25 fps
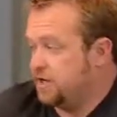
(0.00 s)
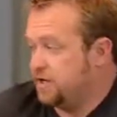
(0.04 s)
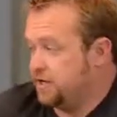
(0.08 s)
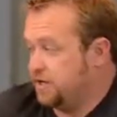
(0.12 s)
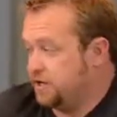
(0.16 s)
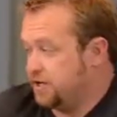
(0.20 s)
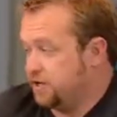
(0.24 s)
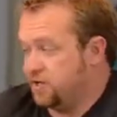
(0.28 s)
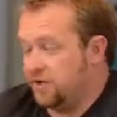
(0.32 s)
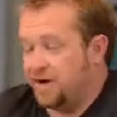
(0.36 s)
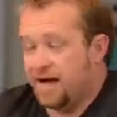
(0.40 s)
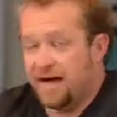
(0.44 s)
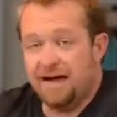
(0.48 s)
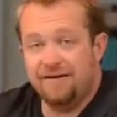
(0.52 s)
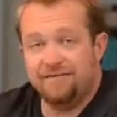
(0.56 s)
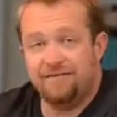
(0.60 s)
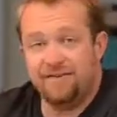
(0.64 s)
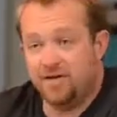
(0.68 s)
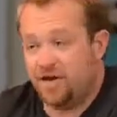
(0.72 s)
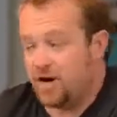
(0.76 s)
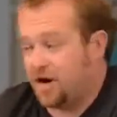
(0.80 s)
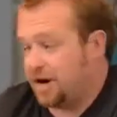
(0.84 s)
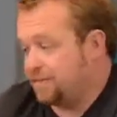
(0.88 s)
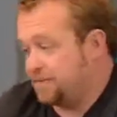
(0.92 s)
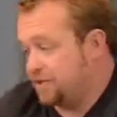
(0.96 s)
You have
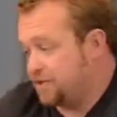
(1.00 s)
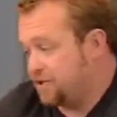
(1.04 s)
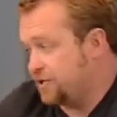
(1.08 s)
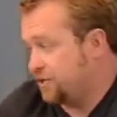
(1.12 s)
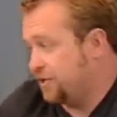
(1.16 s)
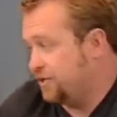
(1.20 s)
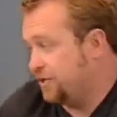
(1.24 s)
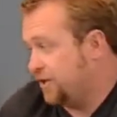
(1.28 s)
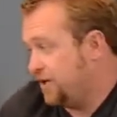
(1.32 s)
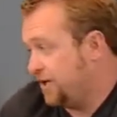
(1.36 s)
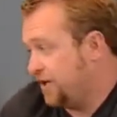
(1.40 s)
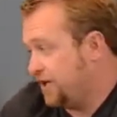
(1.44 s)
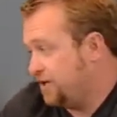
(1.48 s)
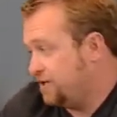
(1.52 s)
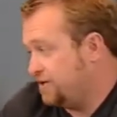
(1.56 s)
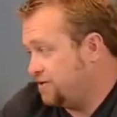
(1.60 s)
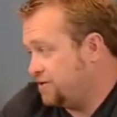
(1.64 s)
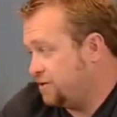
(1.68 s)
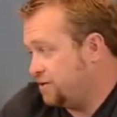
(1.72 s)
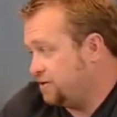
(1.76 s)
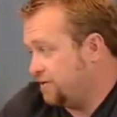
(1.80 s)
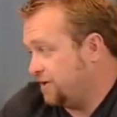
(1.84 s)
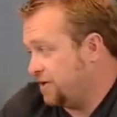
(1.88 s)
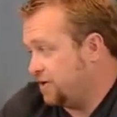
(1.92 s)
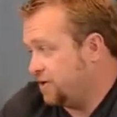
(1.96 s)
the opportunity
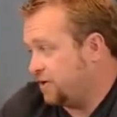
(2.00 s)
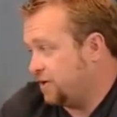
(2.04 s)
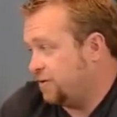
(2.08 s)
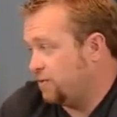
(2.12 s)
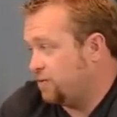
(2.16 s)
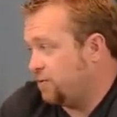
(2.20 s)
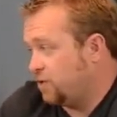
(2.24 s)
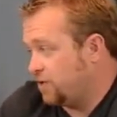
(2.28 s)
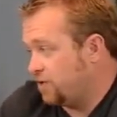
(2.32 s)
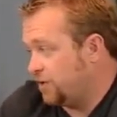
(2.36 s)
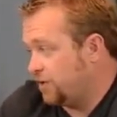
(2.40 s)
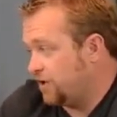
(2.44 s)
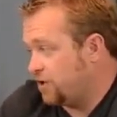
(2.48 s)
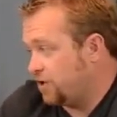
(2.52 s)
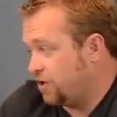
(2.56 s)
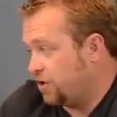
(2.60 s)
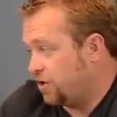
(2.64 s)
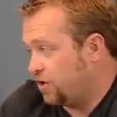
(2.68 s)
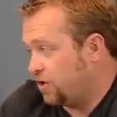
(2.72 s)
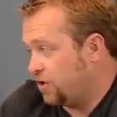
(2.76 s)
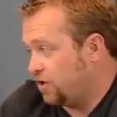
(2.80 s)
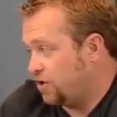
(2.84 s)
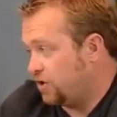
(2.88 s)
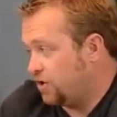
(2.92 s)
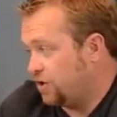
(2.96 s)
to become what we
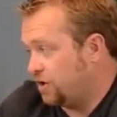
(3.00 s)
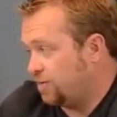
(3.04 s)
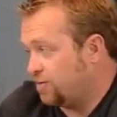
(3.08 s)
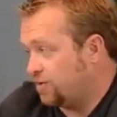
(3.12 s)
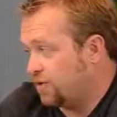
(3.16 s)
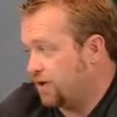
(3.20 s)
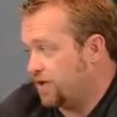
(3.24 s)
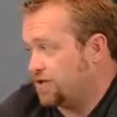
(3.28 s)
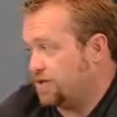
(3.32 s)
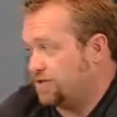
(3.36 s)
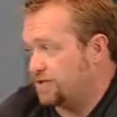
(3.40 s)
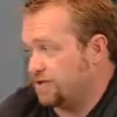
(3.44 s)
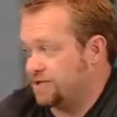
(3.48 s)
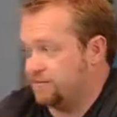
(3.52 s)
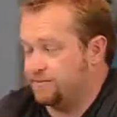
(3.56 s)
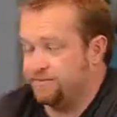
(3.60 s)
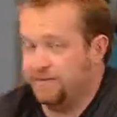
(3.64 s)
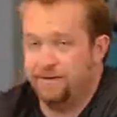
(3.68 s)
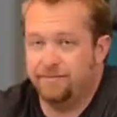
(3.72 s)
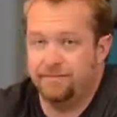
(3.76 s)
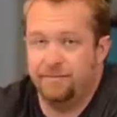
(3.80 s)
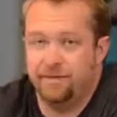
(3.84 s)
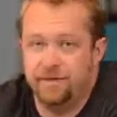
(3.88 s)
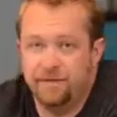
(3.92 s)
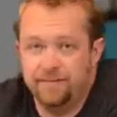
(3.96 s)
call an apprentice
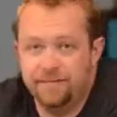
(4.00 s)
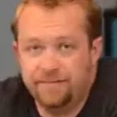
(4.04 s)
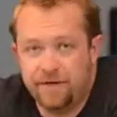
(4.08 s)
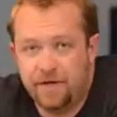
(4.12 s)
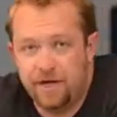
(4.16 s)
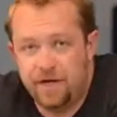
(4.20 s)
member.